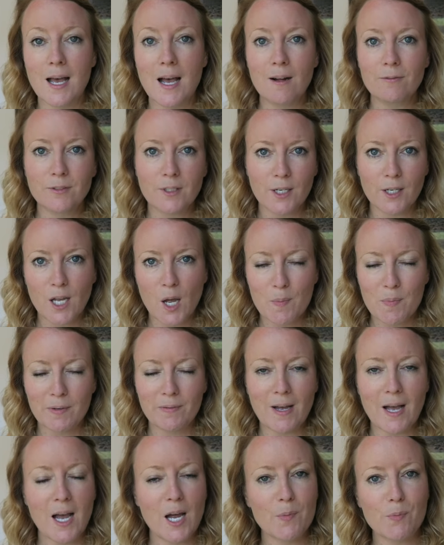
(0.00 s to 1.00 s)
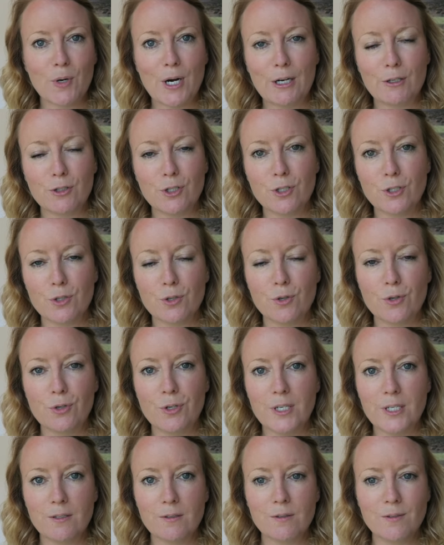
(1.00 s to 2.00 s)
I have done a couple of eyebrow
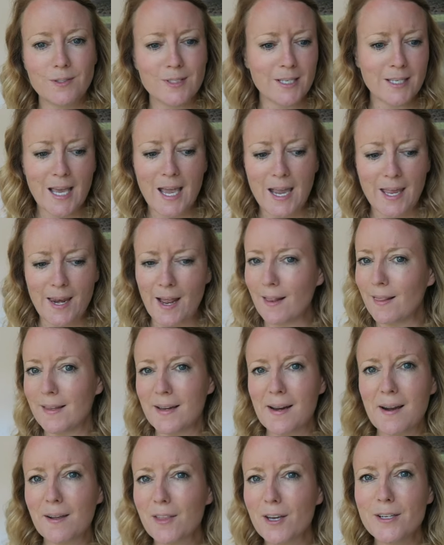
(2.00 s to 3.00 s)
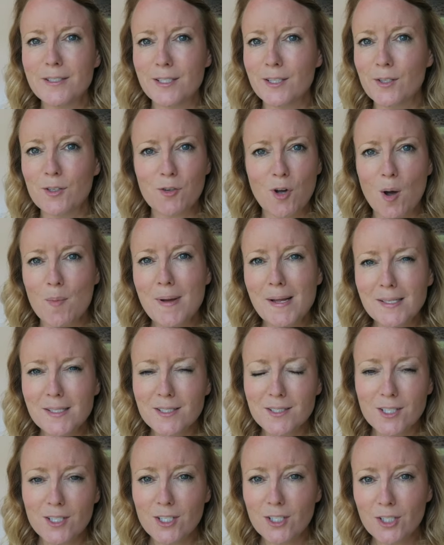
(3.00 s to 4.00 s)
tutorials. Again, I'll link those in the
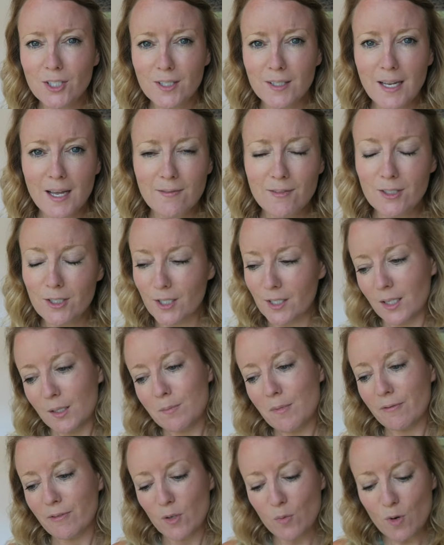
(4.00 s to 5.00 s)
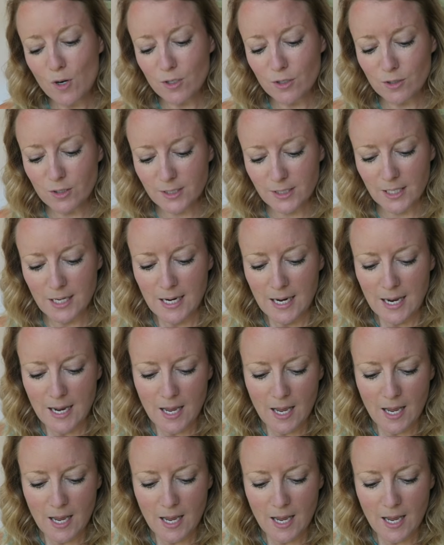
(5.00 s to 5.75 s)
comments that you can have a look at them if you want.